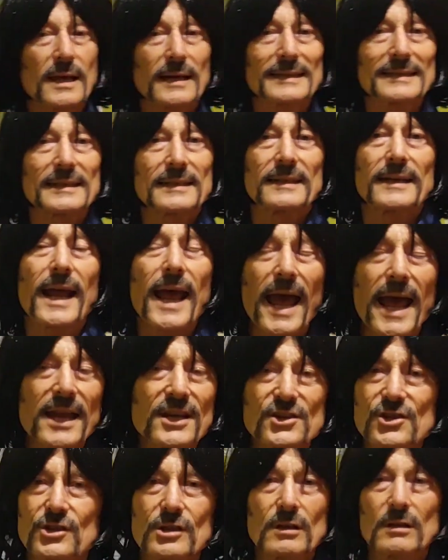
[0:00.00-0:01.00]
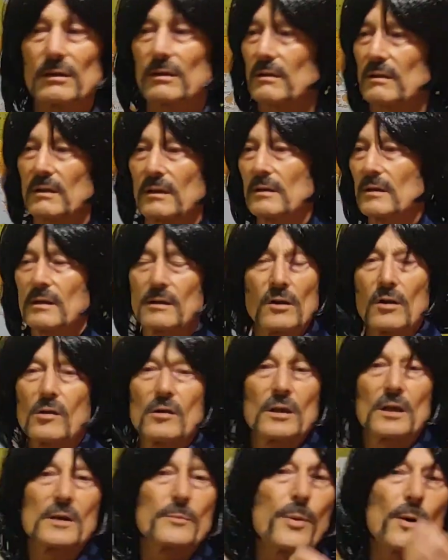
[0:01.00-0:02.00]
car crash,
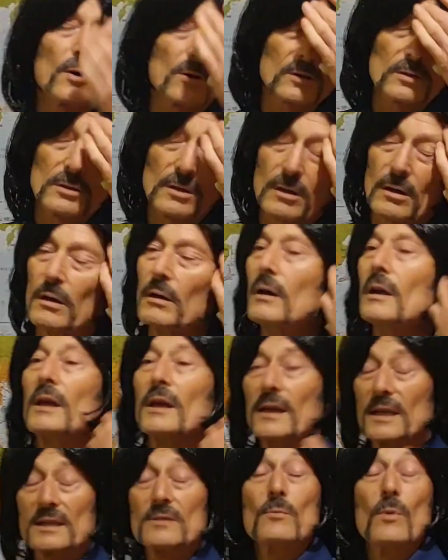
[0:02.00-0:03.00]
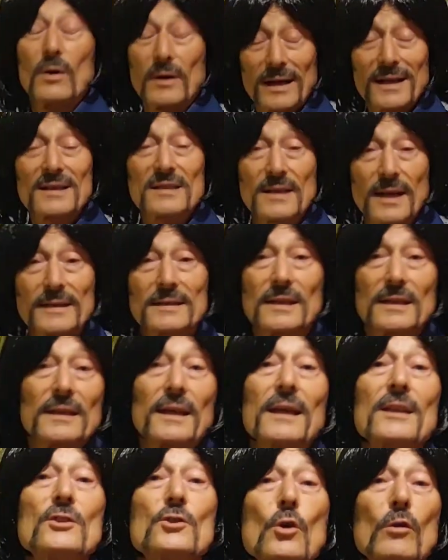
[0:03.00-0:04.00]
or the porno is more exciting
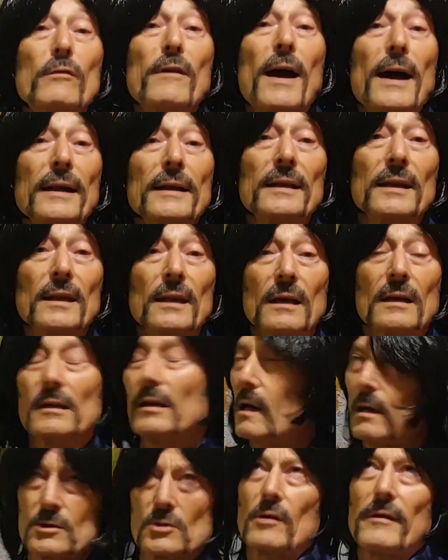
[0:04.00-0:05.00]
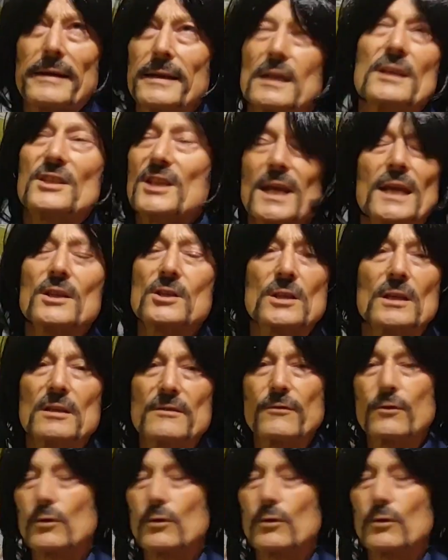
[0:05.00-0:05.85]
than Giovanni. Giovanni Gigi is